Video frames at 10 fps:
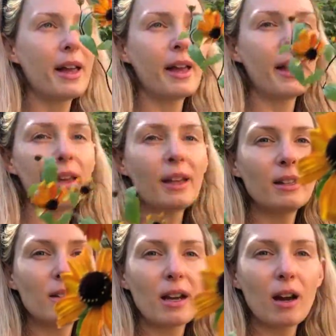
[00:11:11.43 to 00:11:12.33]

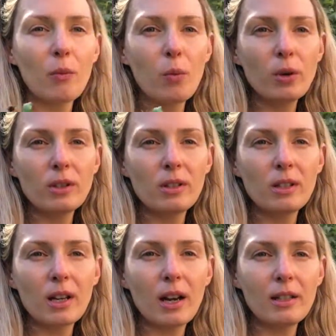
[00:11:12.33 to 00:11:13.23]
And I was
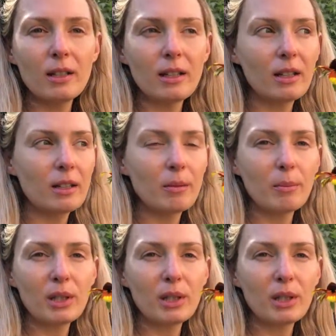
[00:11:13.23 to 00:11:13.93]
deciding